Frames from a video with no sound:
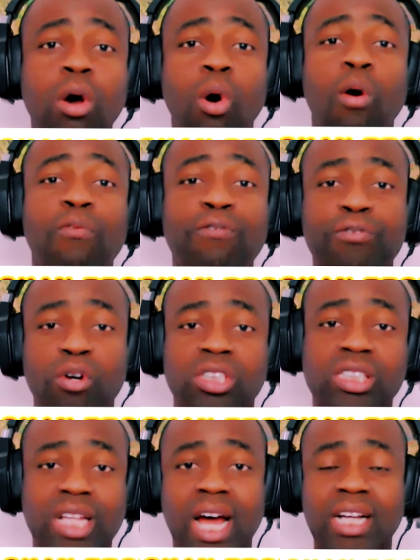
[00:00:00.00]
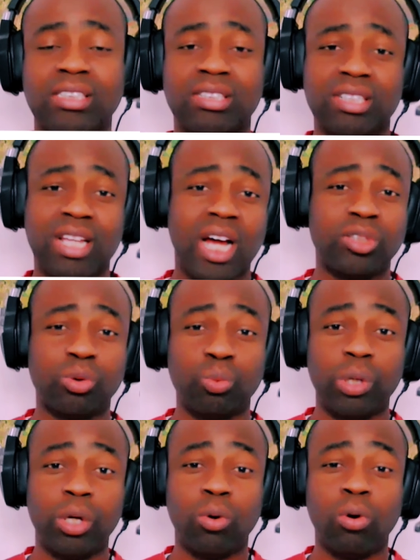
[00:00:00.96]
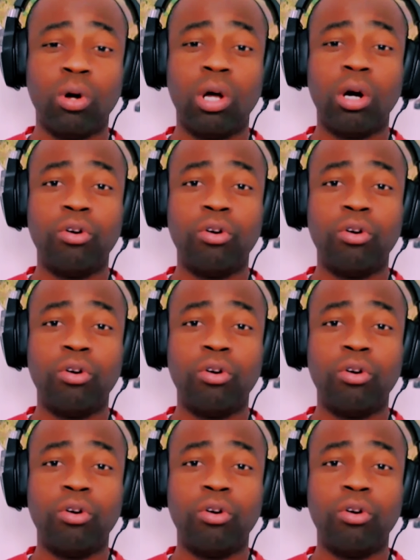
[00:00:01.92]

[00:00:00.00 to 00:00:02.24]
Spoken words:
of fraudsters that will